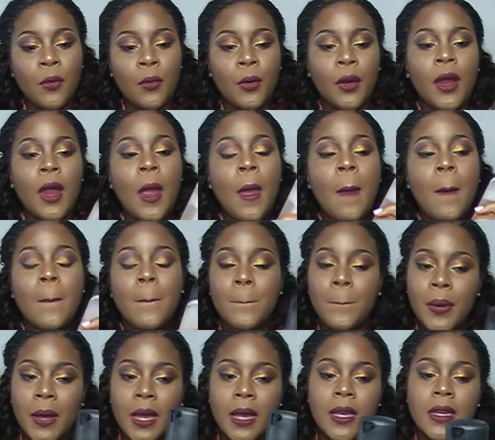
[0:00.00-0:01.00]
so I have to save
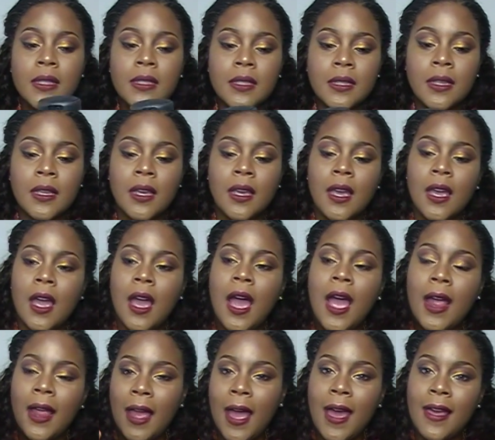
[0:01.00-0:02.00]
up for it.
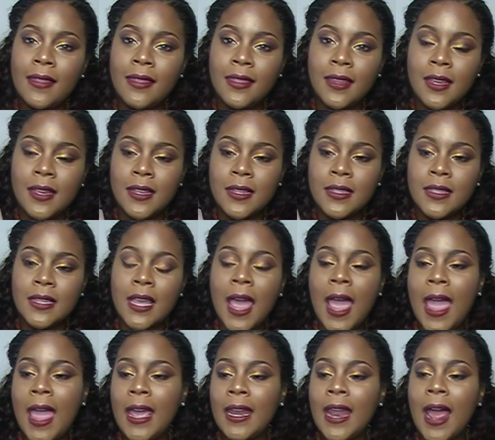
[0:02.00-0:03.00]
But I
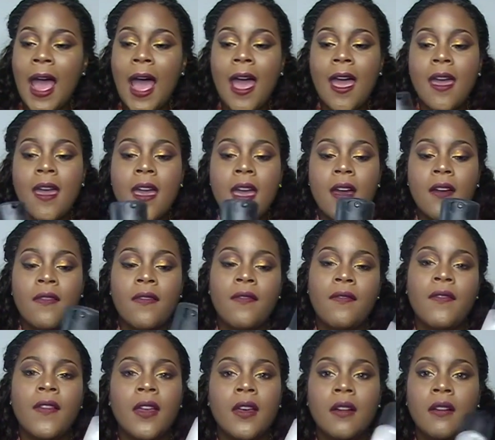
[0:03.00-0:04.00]
got this,
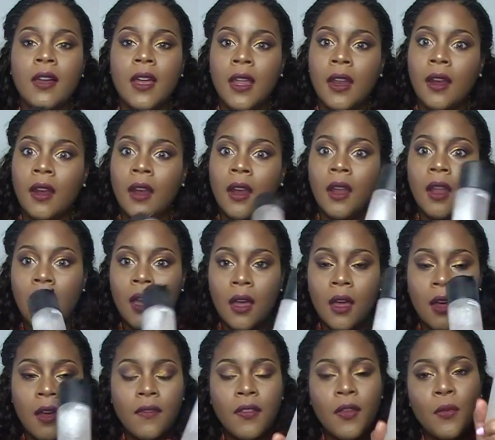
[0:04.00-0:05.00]
and I have
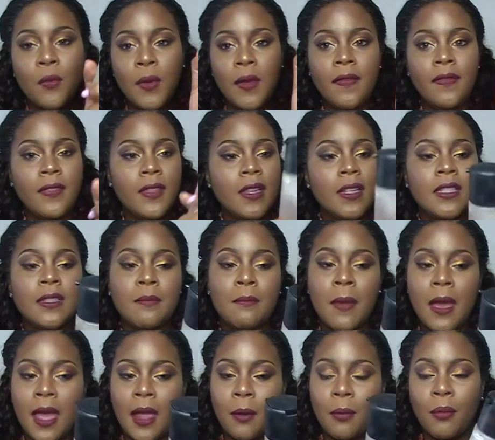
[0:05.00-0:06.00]
fell in love
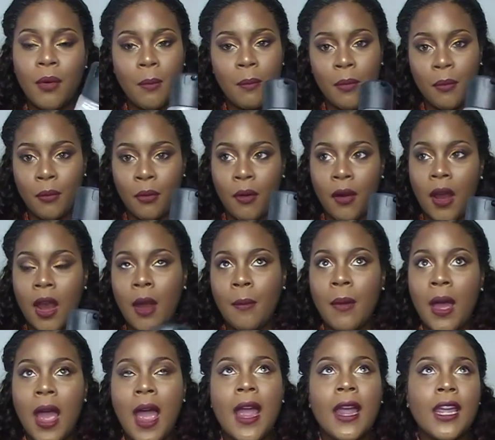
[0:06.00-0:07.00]
with this MAC
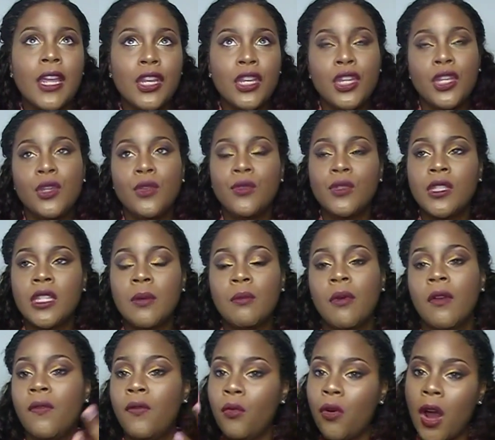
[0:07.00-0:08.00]
Prep and Prime.
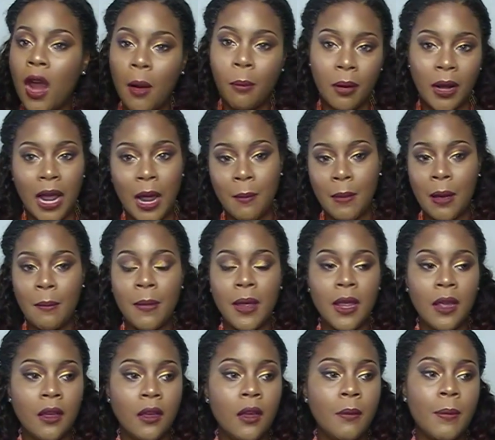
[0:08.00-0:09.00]
I can use it
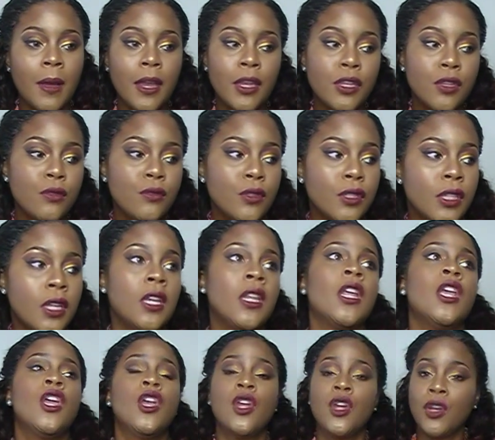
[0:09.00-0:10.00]
before I apply my
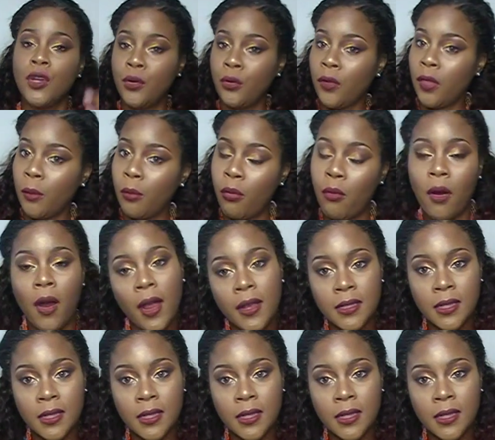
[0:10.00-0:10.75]
makeup. I use it